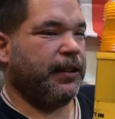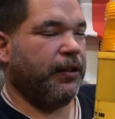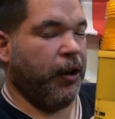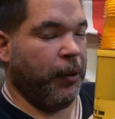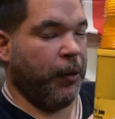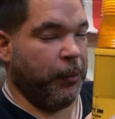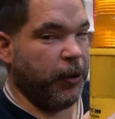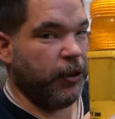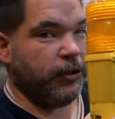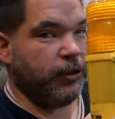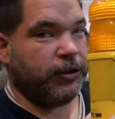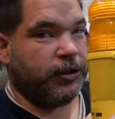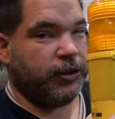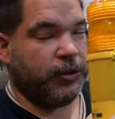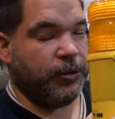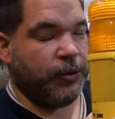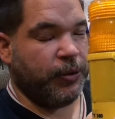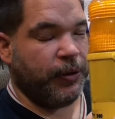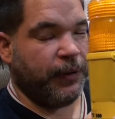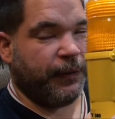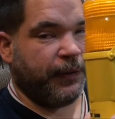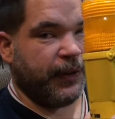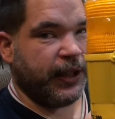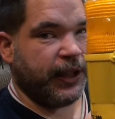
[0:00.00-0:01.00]
I'm not
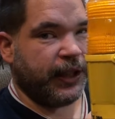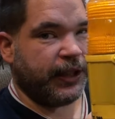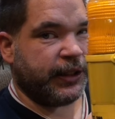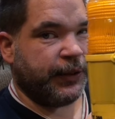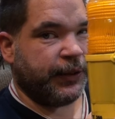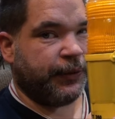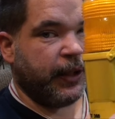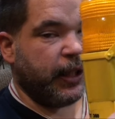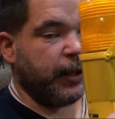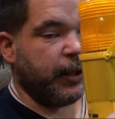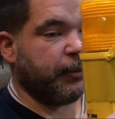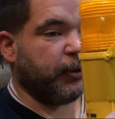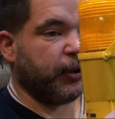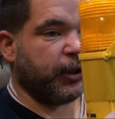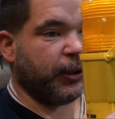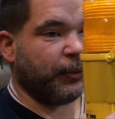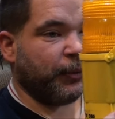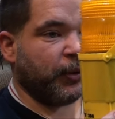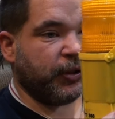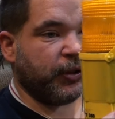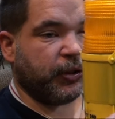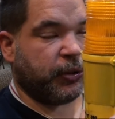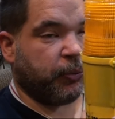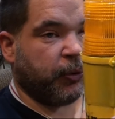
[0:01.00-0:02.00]
short of these. If anybody
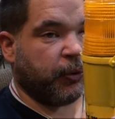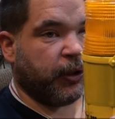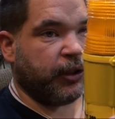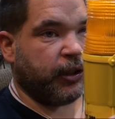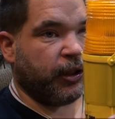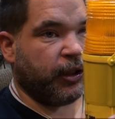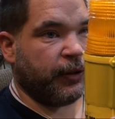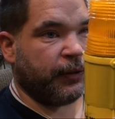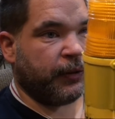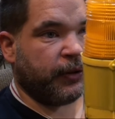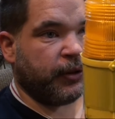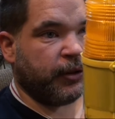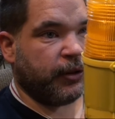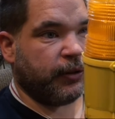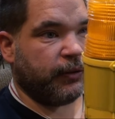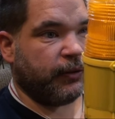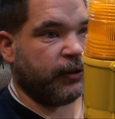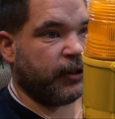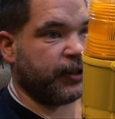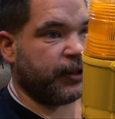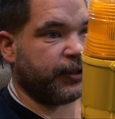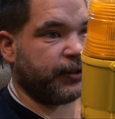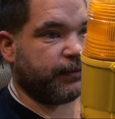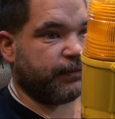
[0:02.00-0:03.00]
wants one, I've
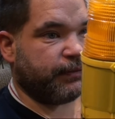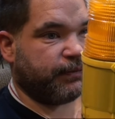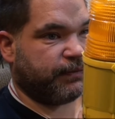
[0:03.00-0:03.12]
got like